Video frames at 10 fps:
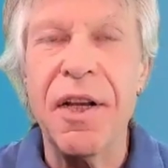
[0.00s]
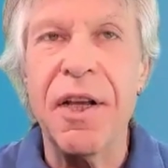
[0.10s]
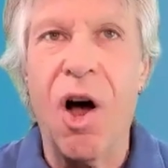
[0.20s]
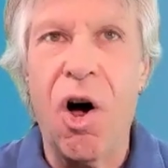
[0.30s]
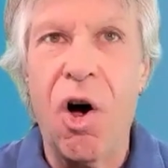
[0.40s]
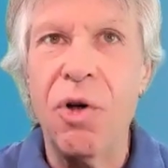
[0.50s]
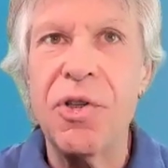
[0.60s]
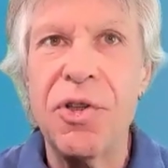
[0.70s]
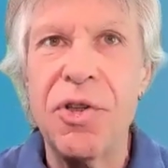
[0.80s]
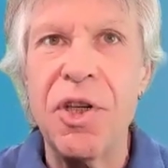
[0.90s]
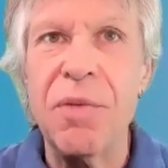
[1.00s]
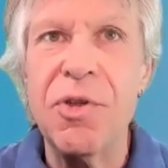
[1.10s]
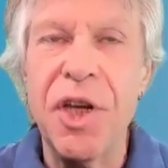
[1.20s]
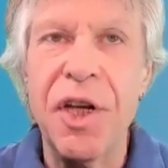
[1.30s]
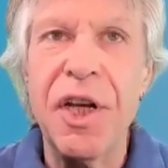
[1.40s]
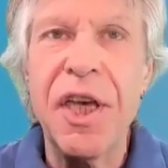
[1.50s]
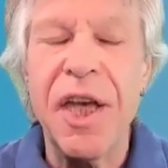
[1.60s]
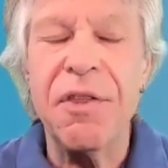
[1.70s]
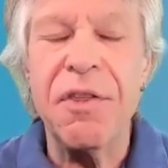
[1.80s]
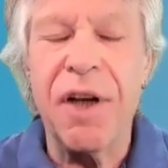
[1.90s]
it all seems to
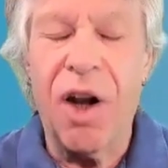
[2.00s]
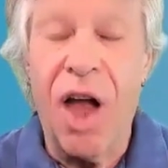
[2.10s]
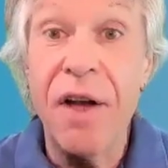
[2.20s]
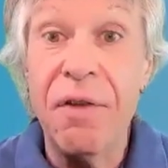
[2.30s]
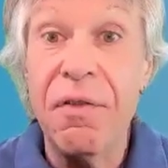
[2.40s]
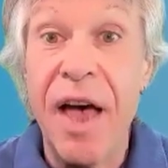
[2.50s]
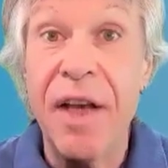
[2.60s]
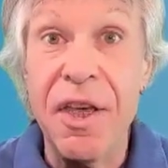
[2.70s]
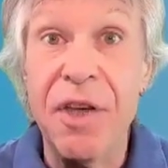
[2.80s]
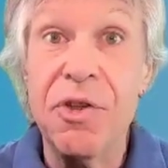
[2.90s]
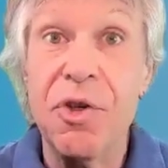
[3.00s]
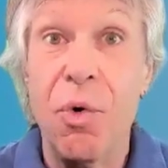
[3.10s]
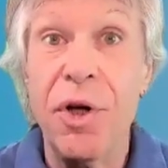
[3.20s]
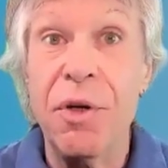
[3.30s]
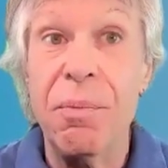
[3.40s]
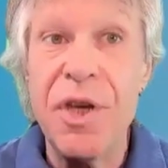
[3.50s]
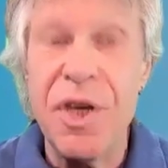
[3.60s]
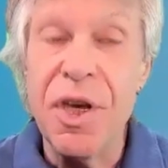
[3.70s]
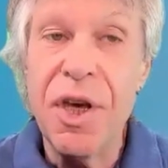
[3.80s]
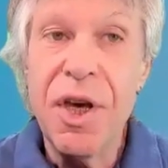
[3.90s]
indicate that a lot of that is going to be